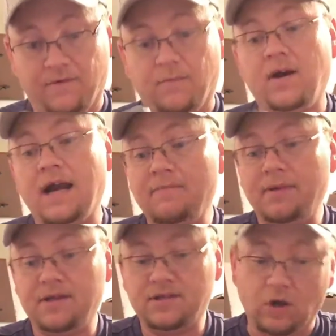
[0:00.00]
from what I'm
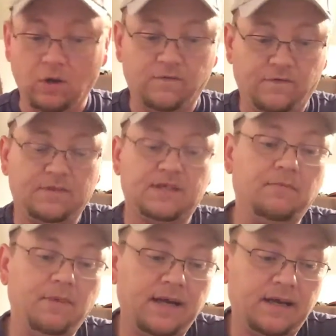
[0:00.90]
being told from
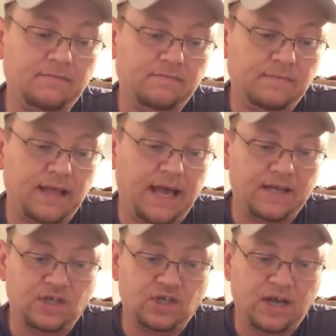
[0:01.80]
somebody that
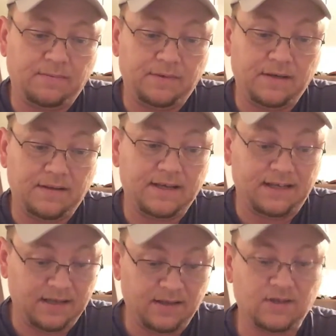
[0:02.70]
has a shop there, they
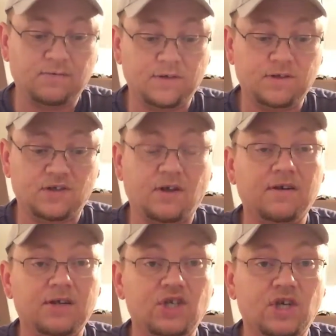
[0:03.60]
said this one's
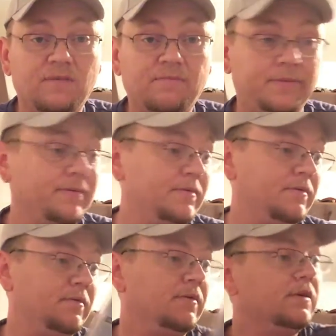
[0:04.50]
starting to jump.
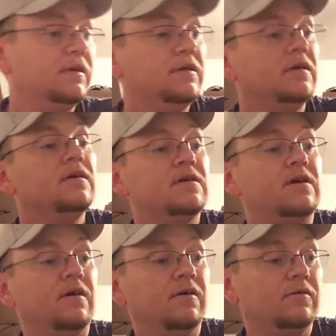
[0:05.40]

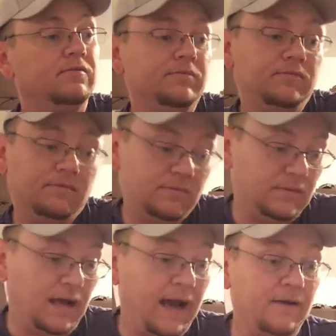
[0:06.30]
So
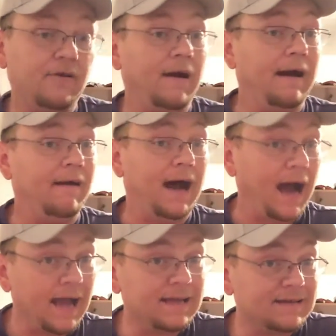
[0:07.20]
I don't know how
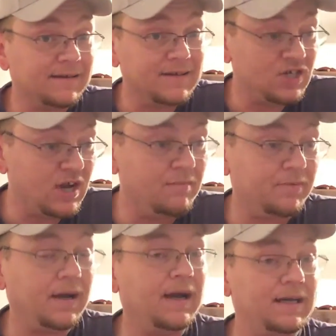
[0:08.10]
high it's going to jump.
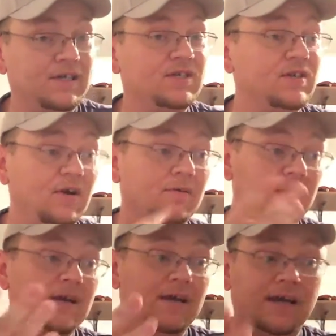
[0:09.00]
I just know
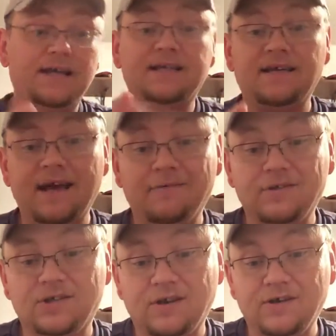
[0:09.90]
he said that
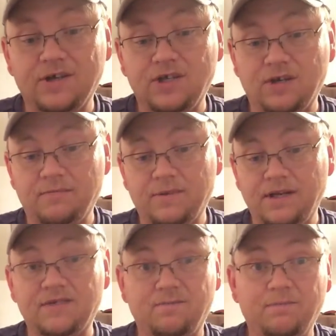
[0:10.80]
one's starting to jump
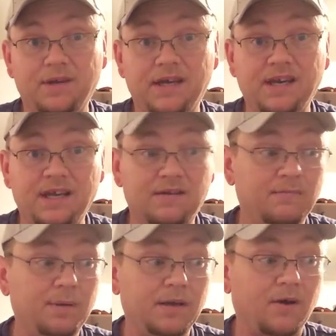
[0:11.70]
and it's beginning to
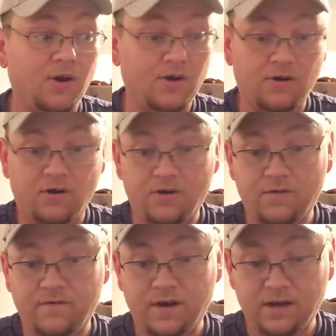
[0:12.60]
be harder and harder
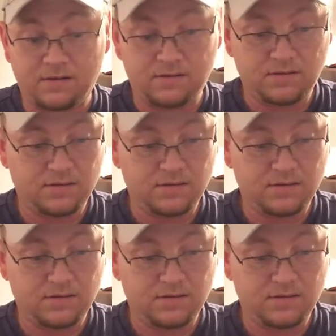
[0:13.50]
to find.